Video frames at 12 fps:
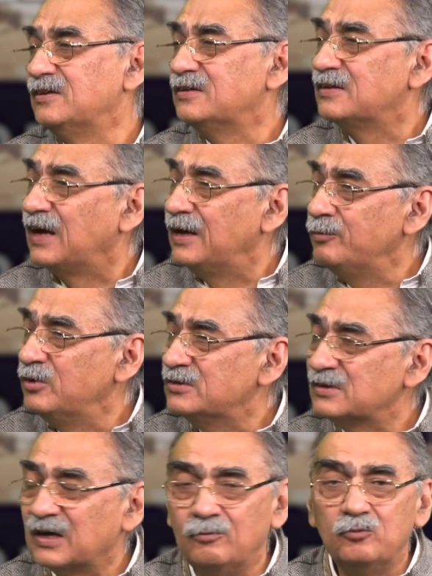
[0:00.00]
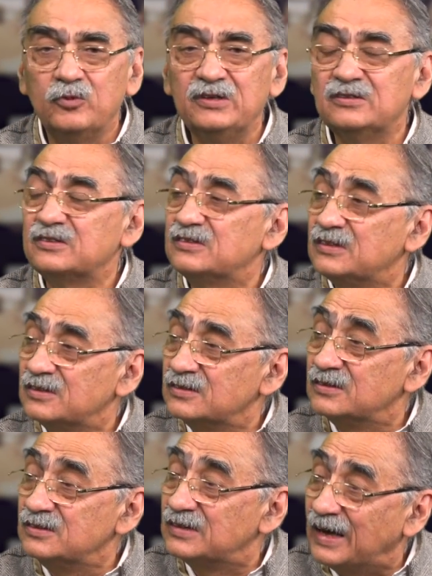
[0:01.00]
The time has come when
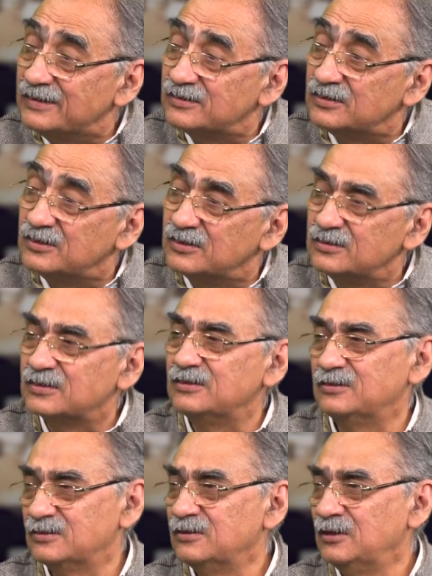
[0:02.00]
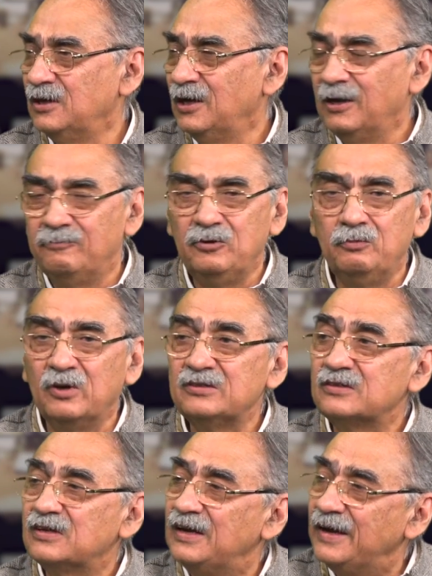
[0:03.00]
citizens, as citizens, we
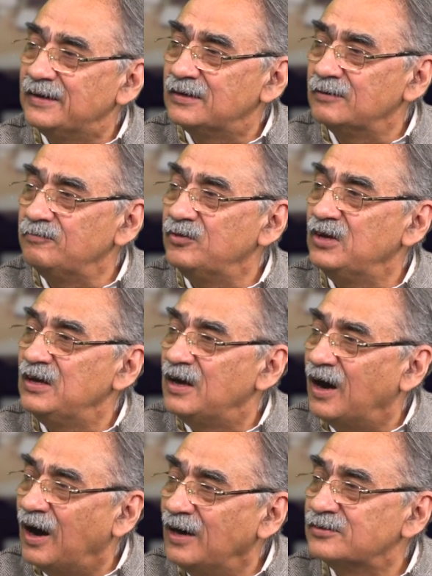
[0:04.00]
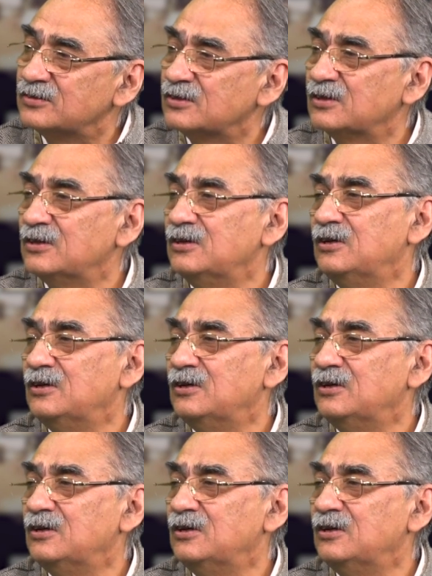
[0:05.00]
must collectively ask